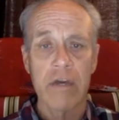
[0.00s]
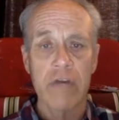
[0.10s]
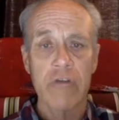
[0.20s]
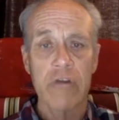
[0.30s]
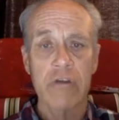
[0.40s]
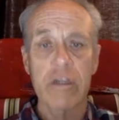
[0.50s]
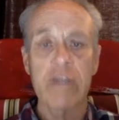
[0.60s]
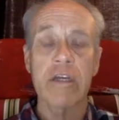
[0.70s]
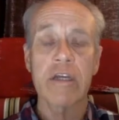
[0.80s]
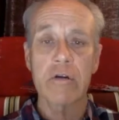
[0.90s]
So you're going to
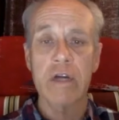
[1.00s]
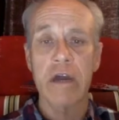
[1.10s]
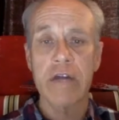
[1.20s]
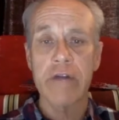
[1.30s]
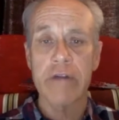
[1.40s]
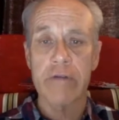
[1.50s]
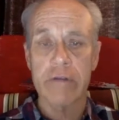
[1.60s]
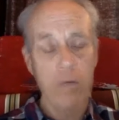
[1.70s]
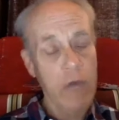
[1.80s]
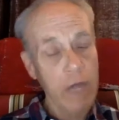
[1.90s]
then go to a contractor and
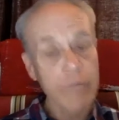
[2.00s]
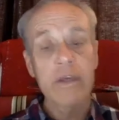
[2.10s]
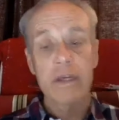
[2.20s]
say, well,